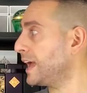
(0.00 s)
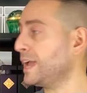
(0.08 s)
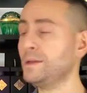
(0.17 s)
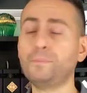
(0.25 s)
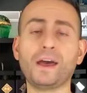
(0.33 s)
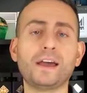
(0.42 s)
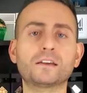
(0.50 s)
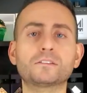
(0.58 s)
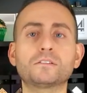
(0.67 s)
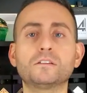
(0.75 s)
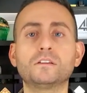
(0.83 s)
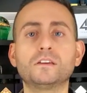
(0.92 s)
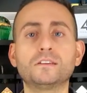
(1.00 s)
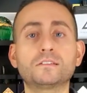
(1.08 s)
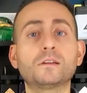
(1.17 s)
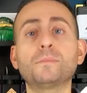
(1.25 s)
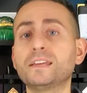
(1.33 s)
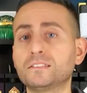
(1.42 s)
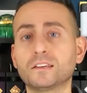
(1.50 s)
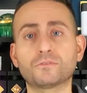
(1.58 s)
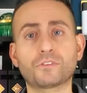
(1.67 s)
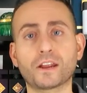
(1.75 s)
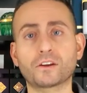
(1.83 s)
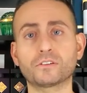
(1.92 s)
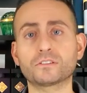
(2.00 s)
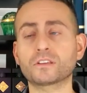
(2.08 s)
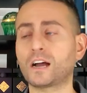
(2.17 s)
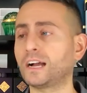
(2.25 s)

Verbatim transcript: Apex is an amazing fragrance.